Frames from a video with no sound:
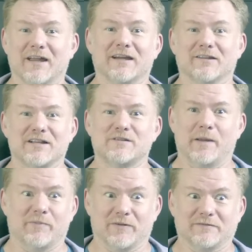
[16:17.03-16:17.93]
like lots of
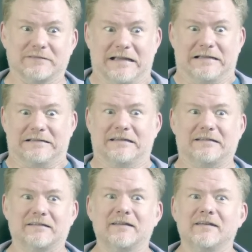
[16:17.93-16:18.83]
people are like,
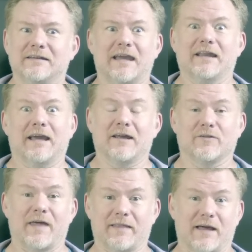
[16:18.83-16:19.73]
can't handle that.